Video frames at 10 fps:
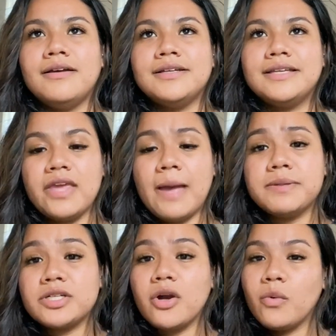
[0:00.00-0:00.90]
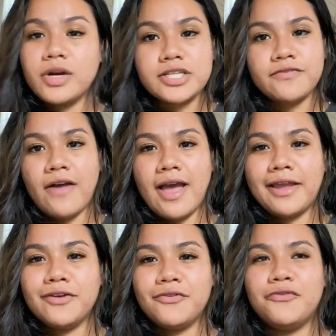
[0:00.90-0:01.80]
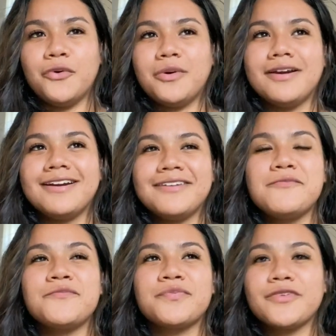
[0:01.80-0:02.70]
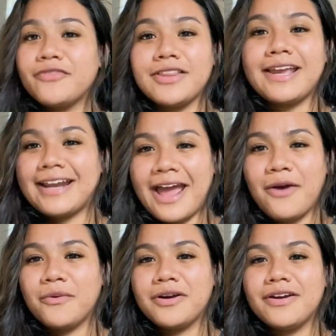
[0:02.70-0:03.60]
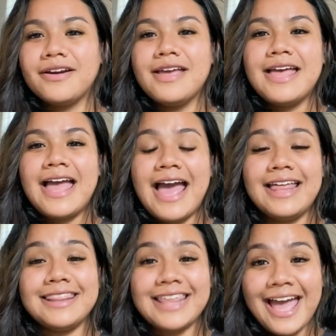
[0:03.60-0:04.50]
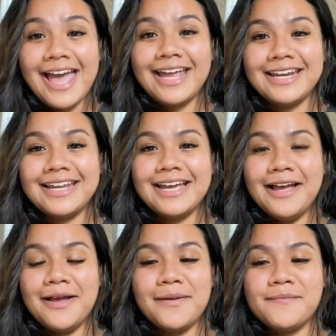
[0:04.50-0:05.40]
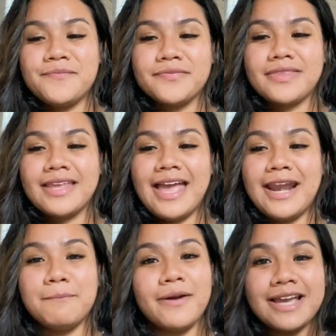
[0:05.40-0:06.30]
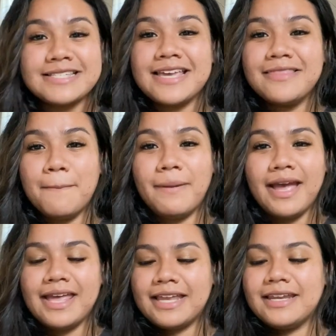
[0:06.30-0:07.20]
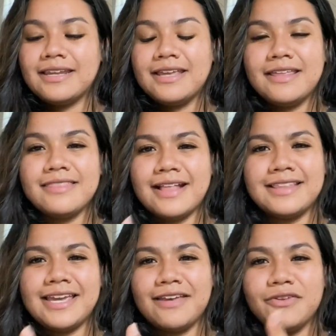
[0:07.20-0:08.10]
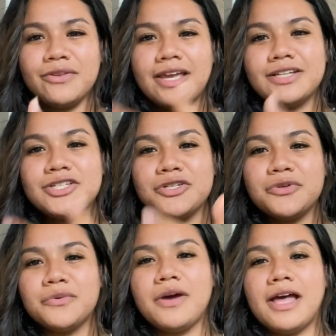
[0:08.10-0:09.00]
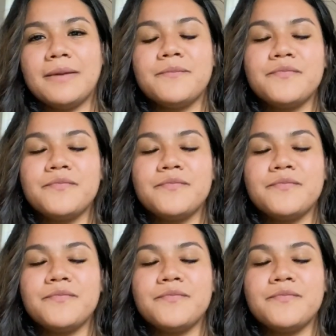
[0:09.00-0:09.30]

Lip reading: the epidural works fine for like an hour, and then and I'm pressing the button that they give you like to I